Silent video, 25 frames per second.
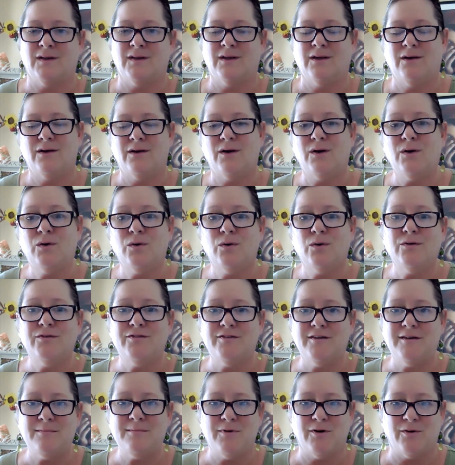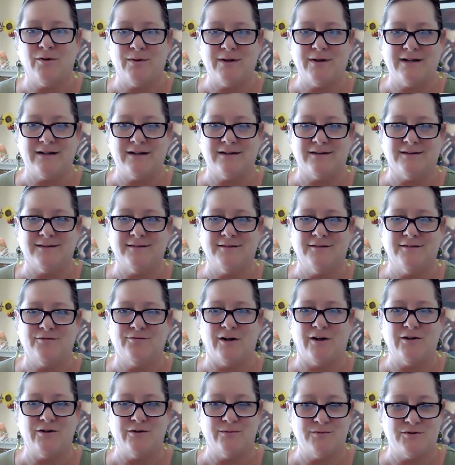A Course in Miracles,
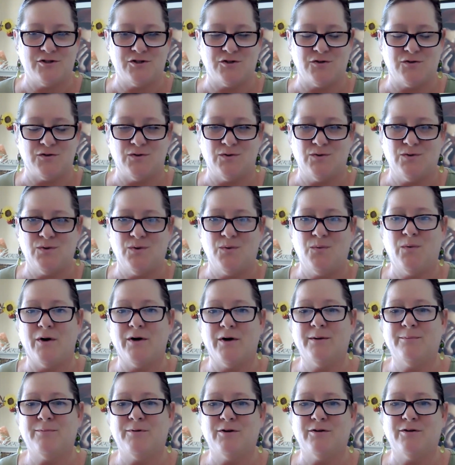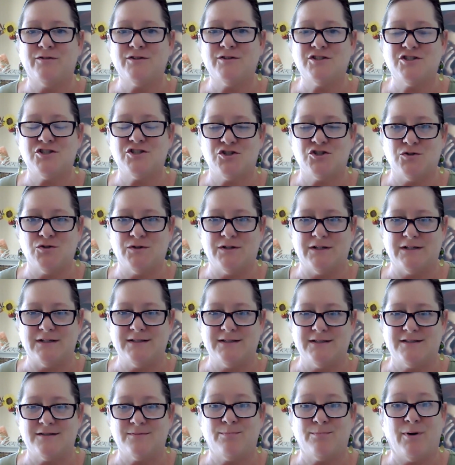Volume 2, Workbook for
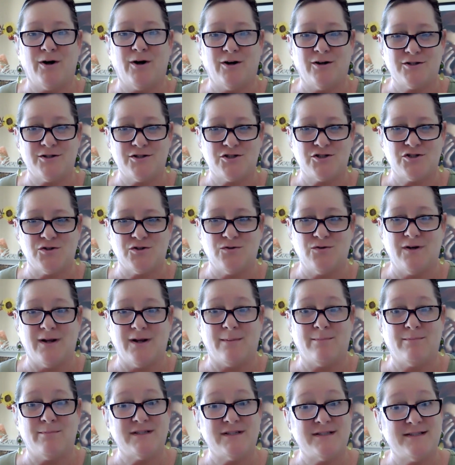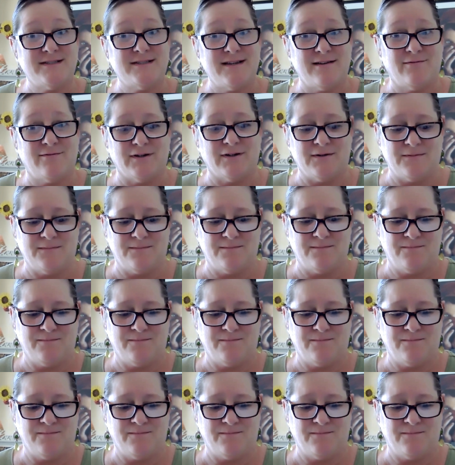Students, Part 2, Number 7.